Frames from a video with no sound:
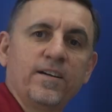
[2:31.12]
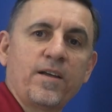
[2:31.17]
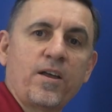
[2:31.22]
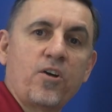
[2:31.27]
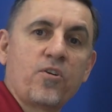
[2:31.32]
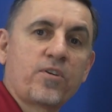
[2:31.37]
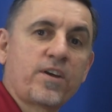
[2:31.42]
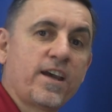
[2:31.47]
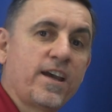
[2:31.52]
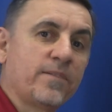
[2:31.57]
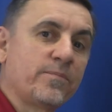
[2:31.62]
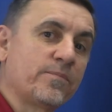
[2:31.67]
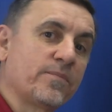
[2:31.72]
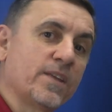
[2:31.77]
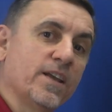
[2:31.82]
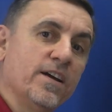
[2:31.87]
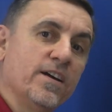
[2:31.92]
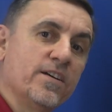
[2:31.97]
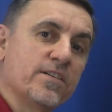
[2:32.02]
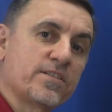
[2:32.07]
Okay,
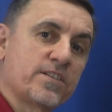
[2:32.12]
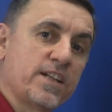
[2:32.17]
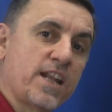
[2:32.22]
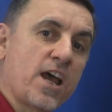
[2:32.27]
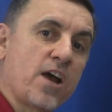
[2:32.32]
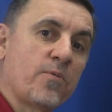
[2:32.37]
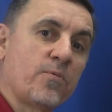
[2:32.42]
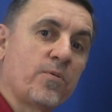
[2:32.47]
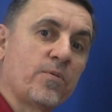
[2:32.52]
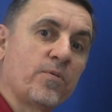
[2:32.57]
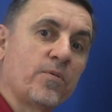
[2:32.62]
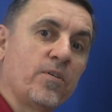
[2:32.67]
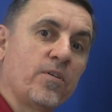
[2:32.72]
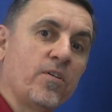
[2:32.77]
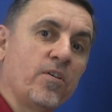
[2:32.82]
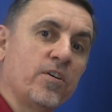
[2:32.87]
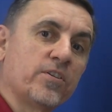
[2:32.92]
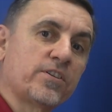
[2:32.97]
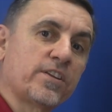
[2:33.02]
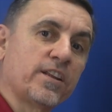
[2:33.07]
so now we're
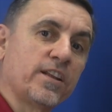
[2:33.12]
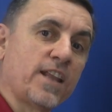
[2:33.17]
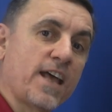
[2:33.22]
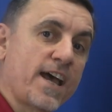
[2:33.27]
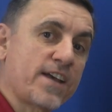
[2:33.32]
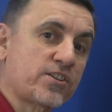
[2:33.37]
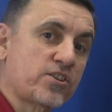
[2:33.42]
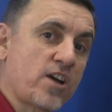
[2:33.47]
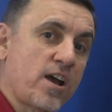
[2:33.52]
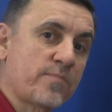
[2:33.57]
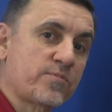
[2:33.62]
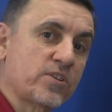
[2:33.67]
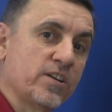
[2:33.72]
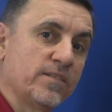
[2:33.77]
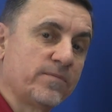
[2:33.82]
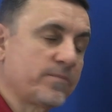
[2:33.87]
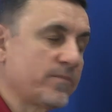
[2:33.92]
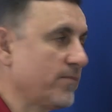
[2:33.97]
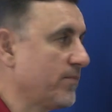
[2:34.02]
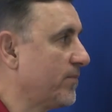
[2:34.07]
on to the last
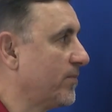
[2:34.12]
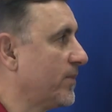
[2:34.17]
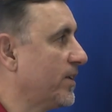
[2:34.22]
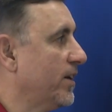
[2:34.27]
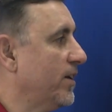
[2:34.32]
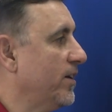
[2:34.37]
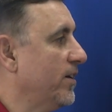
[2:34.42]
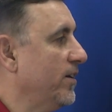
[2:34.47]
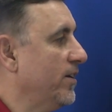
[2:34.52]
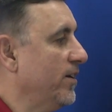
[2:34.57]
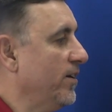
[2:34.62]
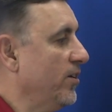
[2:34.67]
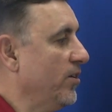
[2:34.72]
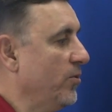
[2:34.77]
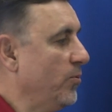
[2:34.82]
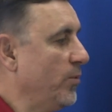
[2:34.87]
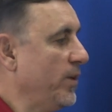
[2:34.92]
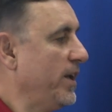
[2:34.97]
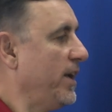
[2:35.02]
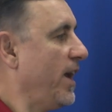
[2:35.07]
option.
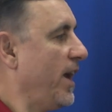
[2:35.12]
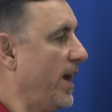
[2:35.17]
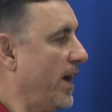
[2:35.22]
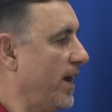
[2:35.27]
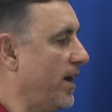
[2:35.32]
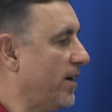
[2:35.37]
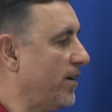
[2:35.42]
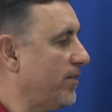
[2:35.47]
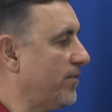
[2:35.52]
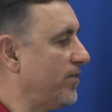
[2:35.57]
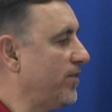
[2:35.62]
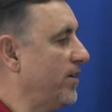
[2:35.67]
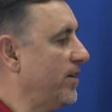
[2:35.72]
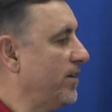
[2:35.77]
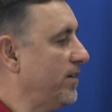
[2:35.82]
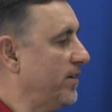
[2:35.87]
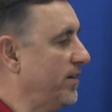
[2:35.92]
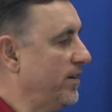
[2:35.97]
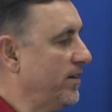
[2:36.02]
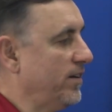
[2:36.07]
We have
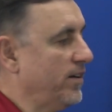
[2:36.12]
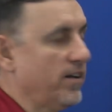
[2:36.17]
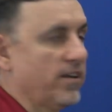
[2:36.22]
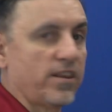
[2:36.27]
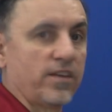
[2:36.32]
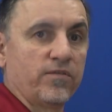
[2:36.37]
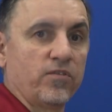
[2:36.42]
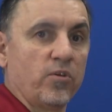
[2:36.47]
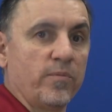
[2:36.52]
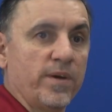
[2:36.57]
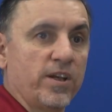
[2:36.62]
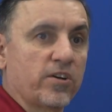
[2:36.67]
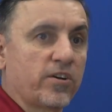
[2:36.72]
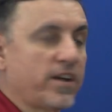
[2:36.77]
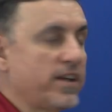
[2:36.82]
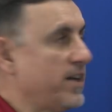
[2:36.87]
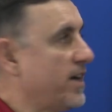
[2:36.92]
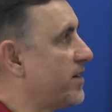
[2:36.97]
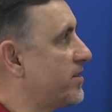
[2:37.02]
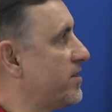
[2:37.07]
the voltmeter
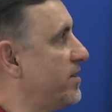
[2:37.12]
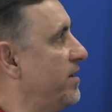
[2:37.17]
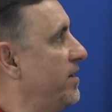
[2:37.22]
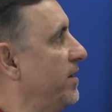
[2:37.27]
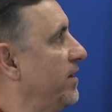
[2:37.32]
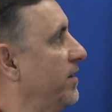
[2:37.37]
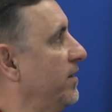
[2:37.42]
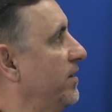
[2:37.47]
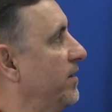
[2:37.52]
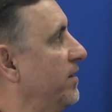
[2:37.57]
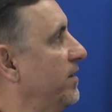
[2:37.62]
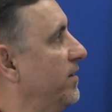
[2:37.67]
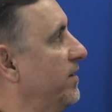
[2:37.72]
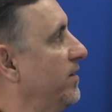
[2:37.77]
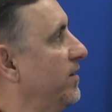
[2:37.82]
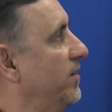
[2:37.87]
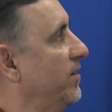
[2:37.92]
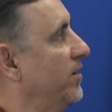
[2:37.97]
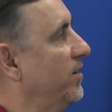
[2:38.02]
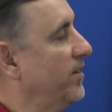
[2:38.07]
connected,
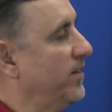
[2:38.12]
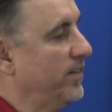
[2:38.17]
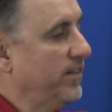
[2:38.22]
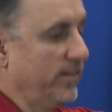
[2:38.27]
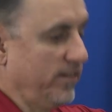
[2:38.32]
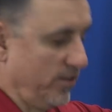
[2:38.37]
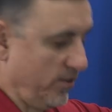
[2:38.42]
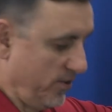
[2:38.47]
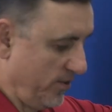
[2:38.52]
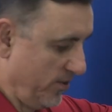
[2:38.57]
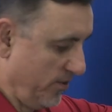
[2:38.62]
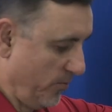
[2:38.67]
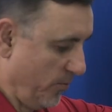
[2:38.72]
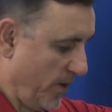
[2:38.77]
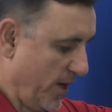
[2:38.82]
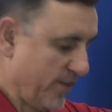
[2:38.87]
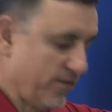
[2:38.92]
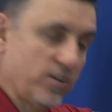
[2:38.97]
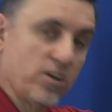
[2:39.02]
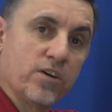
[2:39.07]

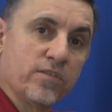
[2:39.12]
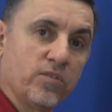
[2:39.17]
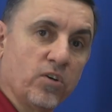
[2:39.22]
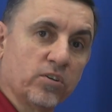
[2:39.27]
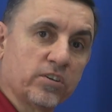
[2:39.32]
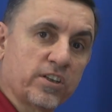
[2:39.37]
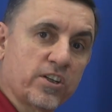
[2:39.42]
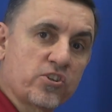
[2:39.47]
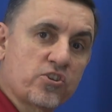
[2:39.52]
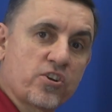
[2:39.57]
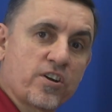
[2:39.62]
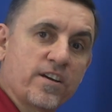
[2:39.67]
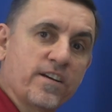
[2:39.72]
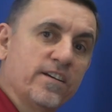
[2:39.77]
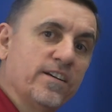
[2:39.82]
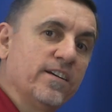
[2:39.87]
we have no voltage,